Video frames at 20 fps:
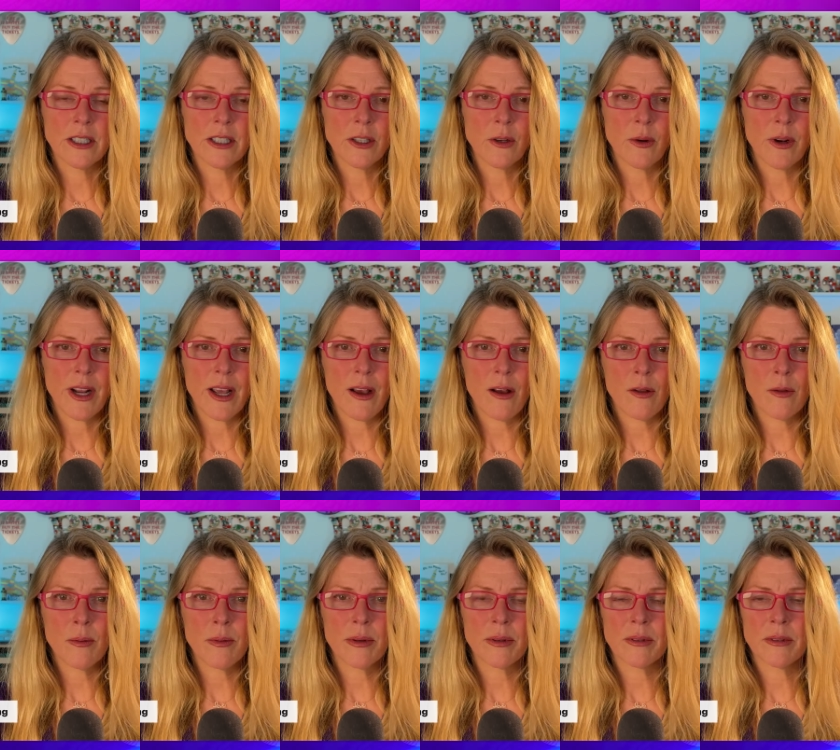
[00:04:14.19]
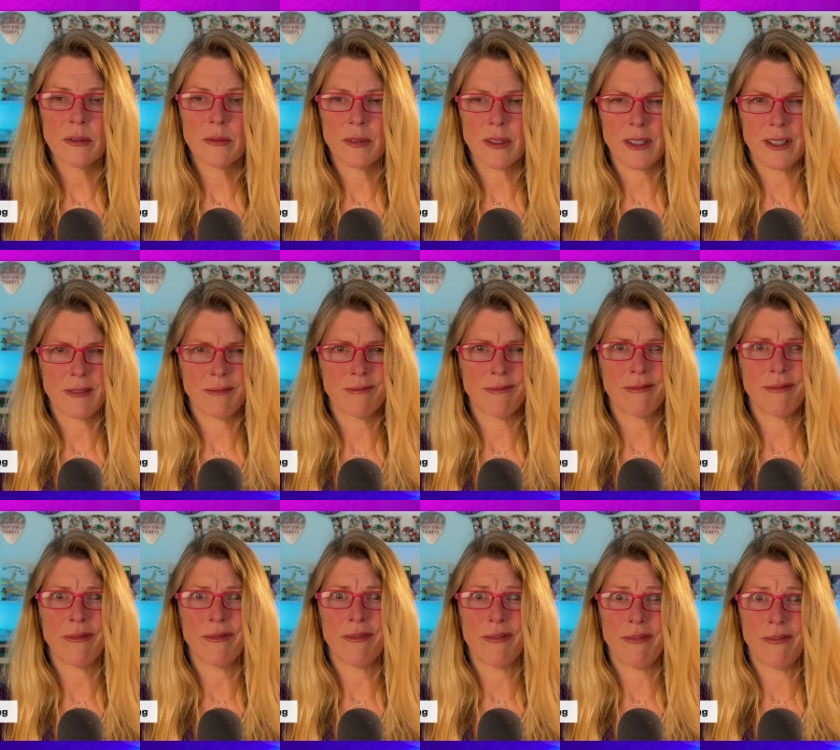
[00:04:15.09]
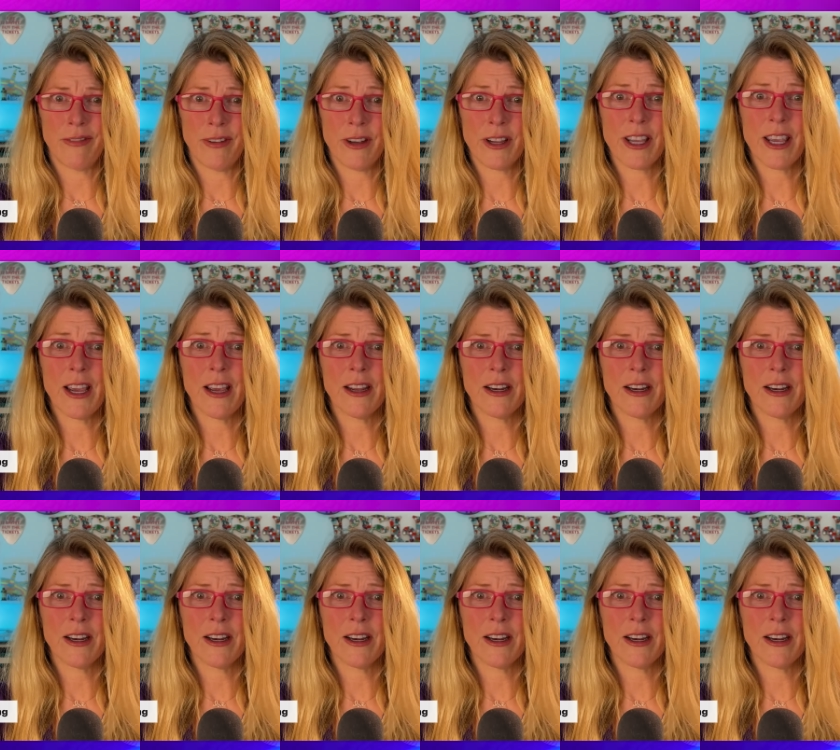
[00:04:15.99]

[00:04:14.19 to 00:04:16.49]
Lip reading: You want to help? I'm like, fuck yeah,